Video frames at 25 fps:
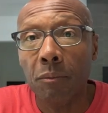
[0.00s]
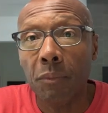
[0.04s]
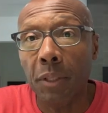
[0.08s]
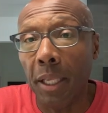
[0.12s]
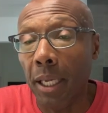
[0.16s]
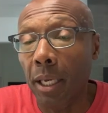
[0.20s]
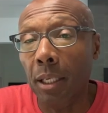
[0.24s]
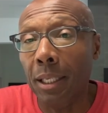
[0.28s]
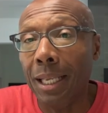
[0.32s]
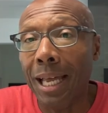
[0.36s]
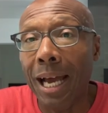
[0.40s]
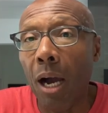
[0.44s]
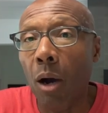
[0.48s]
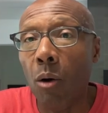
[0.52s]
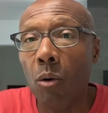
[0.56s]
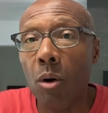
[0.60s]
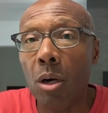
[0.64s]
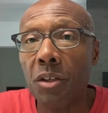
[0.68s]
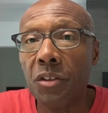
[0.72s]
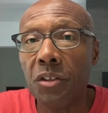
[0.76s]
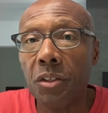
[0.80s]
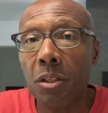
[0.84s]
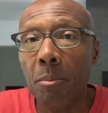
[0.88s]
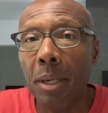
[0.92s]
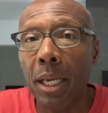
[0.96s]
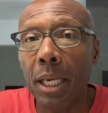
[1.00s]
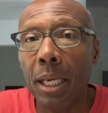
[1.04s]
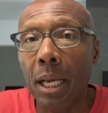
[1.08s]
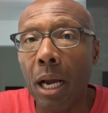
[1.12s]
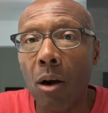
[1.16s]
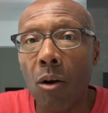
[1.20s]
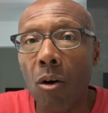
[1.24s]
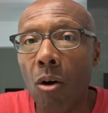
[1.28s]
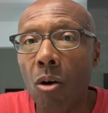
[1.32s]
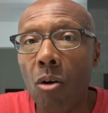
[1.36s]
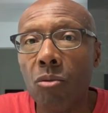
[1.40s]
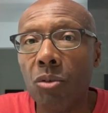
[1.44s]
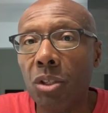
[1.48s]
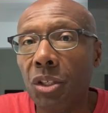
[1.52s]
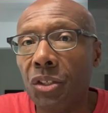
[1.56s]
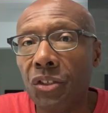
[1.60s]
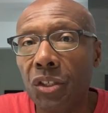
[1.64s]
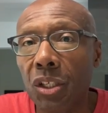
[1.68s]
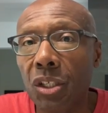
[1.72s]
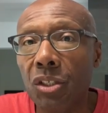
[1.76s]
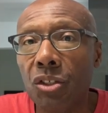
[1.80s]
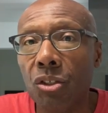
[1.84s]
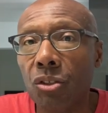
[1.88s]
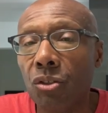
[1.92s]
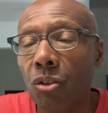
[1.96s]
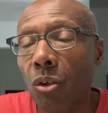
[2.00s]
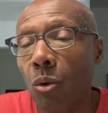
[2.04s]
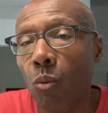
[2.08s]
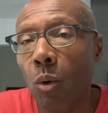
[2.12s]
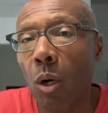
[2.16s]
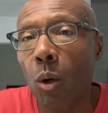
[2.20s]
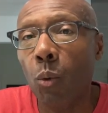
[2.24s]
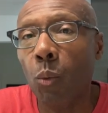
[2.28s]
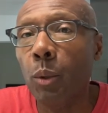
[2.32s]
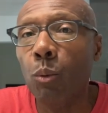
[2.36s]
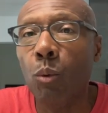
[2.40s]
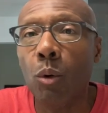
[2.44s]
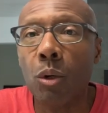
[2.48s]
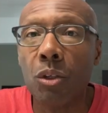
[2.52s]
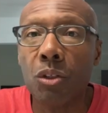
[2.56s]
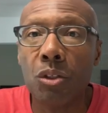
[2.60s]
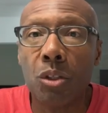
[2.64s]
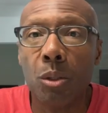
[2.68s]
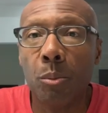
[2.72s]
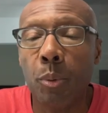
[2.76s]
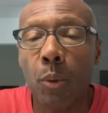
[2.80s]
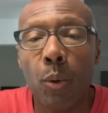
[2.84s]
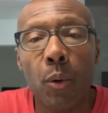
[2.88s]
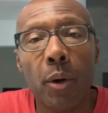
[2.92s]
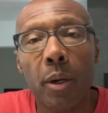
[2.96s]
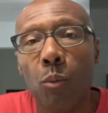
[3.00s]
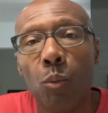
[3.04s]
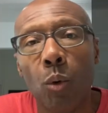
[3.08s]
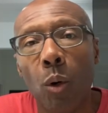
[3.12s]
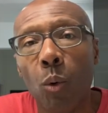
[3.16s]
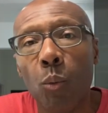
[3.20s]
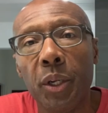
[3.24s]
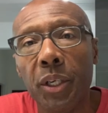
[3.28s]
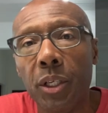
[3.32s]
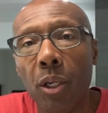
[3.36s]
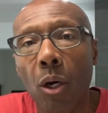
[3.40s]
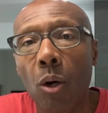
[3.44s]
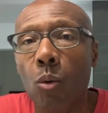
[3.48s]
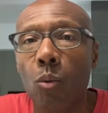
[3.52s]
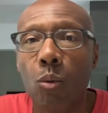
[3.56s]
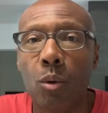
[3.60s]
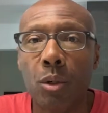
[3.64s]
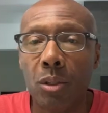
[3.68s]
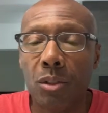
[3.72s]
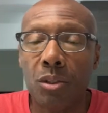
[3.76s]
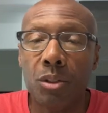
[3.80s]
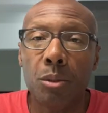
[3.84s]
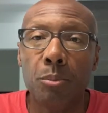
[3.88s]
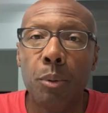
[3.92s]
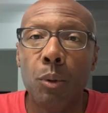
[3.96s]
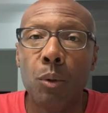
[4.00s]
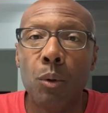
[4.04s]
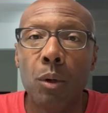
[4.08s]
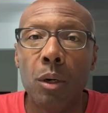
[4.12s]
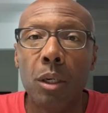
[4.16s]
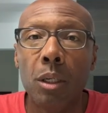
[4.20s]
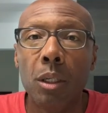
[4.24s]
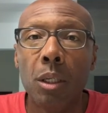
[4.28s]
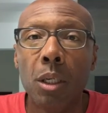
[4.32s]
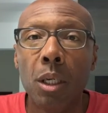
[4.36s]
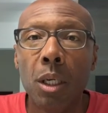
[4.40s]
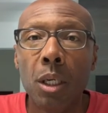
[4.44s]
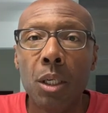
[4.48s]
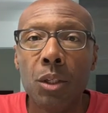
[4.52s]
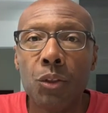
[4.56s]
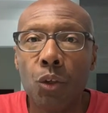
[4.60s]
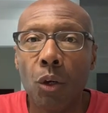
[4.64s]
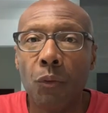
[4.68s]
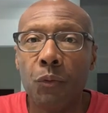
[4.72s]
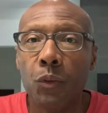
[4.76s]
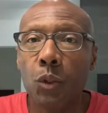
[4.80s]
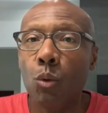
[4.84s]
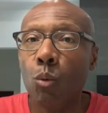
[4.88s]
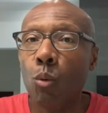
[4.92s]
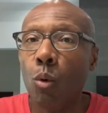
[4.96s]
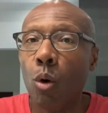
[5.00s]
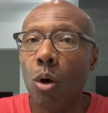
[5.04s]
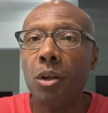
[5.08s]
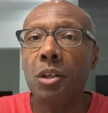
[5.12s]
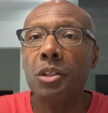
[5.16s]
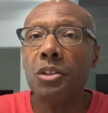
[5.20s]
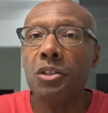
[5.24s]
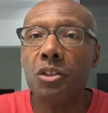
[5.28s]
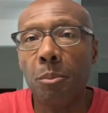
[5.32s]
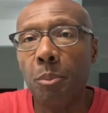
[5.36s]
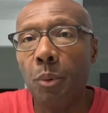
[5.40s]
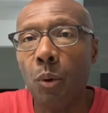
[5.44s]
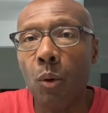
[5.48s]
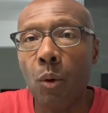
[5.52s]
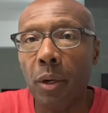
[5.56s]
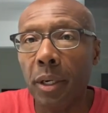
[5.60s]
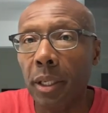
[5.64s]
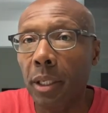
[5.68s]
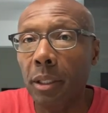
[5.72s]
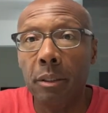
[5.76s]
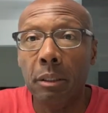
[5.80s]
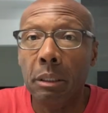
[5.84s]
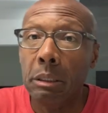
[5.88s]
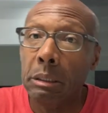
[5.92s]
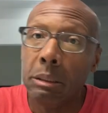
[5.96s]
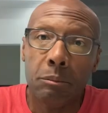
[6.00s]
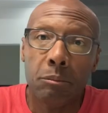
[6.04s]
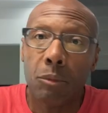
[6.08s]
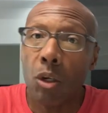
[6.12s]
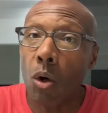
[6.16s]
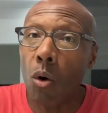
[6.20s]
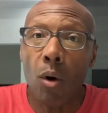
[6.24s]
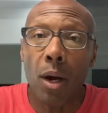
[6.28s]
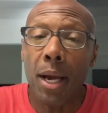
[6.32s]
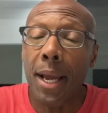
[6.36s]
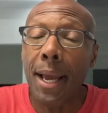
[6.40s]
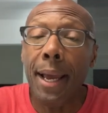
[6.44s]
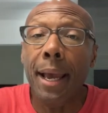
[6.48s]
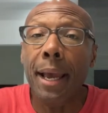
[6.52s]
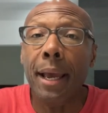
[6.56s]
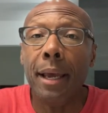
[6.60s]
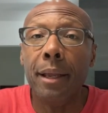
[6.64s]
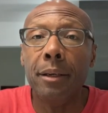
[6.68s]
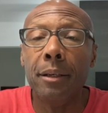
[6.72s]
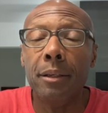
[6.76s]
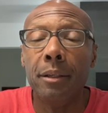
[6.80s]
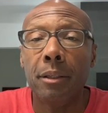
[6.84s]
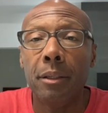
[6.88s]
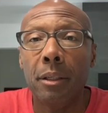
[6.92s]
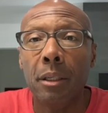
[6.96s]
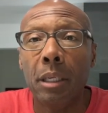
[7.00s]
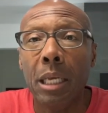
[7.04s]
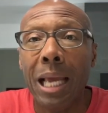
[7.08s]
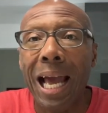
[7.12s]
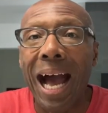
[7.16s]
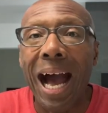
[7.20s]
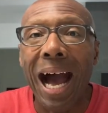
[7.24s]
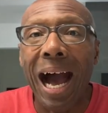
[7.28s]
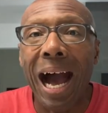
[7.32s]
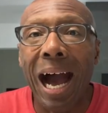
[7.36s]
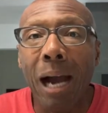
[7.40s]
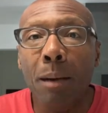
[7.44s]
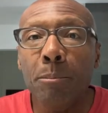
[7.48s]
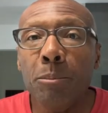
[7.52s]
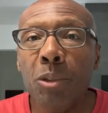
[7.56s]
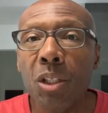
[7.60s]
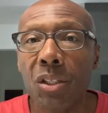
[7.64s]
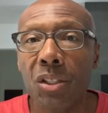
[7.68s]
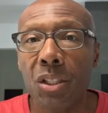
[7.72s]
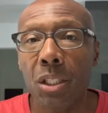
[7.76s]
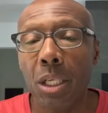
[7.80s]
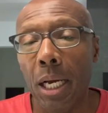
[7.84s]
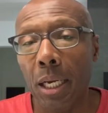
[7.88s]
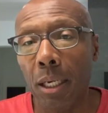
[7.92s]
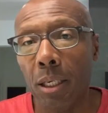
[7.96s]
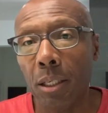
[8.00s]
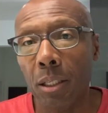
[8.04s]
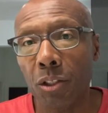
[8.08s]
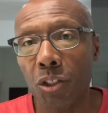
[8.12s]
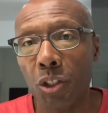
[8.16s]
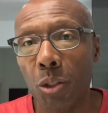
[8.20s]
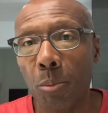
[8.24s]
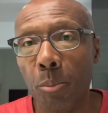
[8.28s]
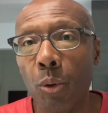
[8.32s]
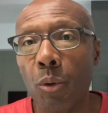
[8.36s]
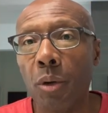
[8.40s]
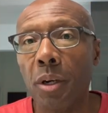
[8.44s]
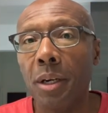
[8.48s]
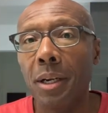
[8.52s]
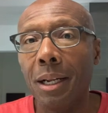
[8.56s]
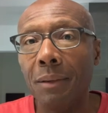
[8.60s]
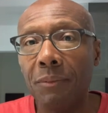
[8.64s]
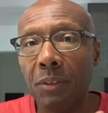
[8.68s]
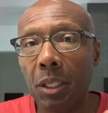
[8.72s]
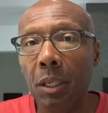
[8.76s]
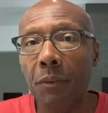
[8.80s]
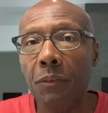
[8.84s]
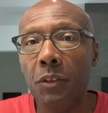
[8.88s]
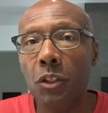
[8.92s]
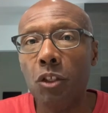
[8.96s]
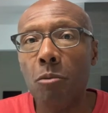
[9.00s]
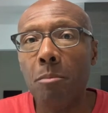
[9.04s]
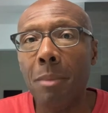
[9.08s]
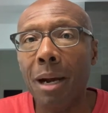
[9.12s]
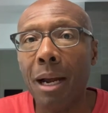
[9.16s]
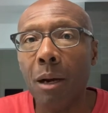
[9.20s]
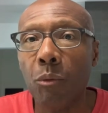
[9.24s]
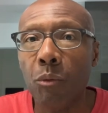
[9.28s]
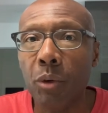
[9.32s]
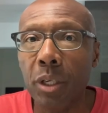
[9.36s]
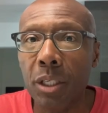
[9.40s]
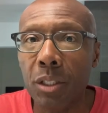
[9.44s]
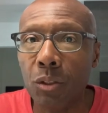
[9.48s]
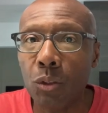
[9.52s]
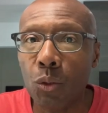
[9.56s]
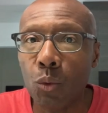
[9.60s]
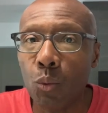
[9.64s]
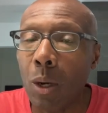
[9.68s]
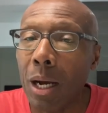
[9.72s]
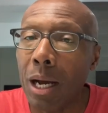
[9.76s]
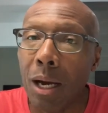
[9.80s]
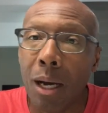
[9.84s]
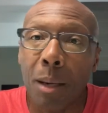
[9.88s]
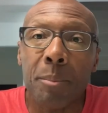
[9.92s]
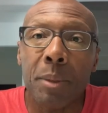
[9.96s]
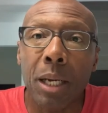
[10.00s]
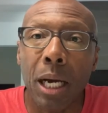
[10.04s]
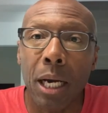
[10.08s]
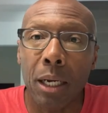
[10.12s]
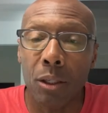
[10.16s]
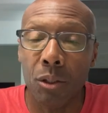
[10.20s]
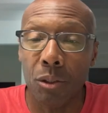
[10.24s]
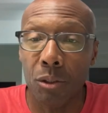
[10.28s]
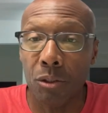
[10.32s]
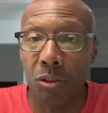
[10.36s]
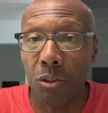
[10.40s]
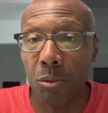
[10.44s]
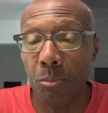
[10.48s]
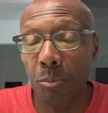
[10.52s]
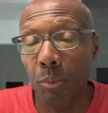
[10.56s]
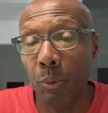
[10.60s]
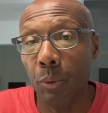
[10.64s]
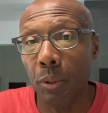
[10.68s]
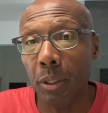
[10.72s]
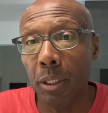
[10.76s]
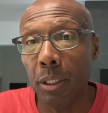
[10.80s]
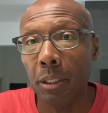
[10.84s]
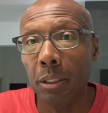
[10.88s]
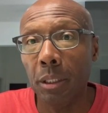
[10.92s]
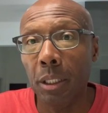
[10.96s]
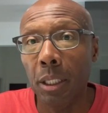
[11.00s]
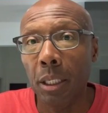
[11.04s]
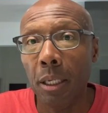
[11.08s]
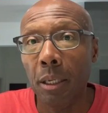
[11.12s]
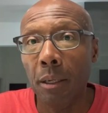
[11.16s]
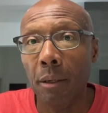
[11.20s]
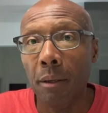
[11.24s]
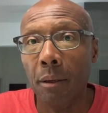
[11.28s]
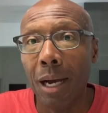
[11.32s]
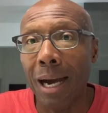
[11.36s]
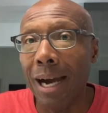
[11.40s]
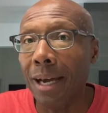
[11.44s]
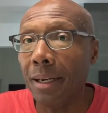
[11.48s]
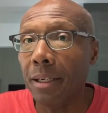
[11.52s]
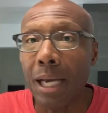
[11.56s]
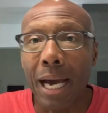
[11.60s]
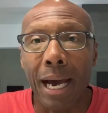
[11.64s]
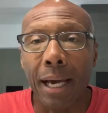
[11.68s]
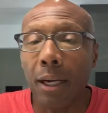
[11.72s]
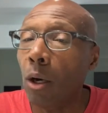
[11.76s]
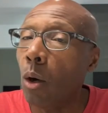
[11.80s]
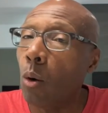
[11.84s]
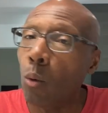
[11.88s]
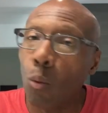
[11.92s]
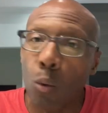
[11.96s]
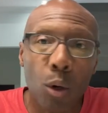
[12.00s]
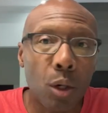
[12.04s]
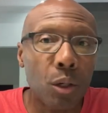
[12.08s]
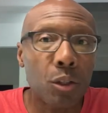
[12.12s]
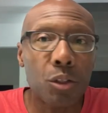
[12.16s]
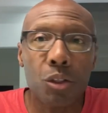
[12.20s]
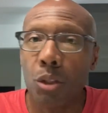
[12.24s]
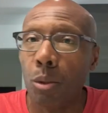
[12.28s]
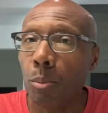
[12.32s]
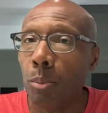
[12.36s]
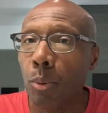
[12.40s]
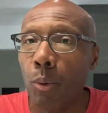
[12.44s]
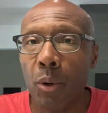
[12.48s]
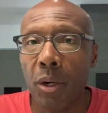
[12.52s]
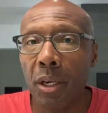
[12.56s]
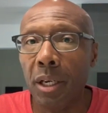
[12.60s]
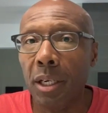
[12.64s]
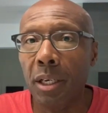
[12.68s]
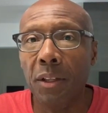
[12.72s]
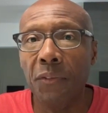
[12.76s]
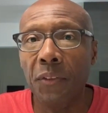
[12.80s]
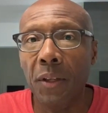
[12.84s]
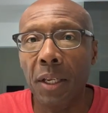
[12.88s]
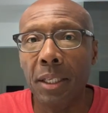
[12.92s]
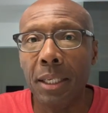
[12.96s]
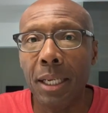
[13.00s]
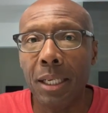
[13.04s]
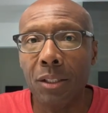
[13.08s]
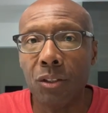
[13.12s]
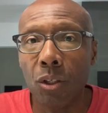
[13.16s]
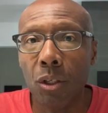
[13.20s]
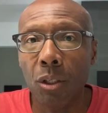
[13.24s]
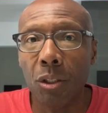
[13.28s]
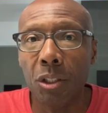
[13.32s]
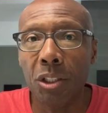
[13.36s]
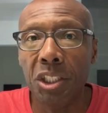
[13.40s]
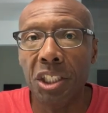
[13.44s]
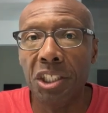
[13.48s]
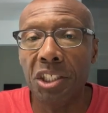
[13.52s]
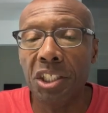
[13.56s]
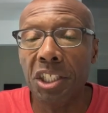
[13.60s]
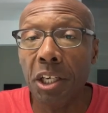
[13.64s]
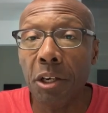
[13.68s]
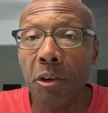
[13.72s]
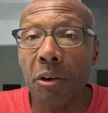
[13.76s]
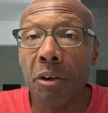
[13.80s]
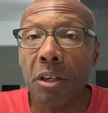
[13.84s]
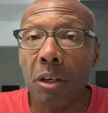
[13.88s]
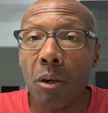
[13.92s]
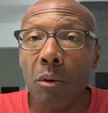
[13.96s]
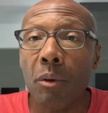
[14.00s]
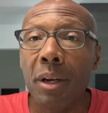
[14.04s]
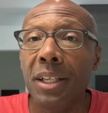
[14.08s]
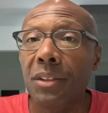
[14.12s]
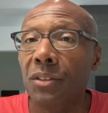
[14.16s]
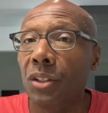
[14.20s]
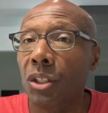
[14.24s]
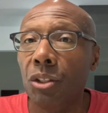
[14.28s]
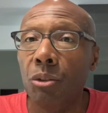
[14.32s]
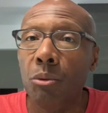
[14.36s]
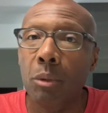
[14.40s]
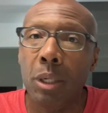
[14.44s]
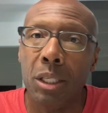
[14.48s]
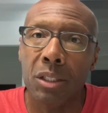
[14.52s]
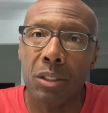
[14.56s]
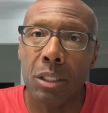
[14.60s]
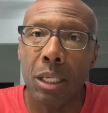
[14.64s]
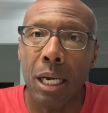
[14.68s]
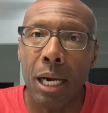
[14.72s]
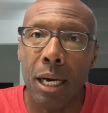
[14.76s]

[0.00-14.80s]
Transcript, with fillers: They allow us to make our own decisions on what we want to support and what we don't want to support. So if you want to support it, go ahead. I'm just not going to support it. And I've given you my reasons why I'm not going to support it. I don't want to support anything that's going to deteriorate the U.S.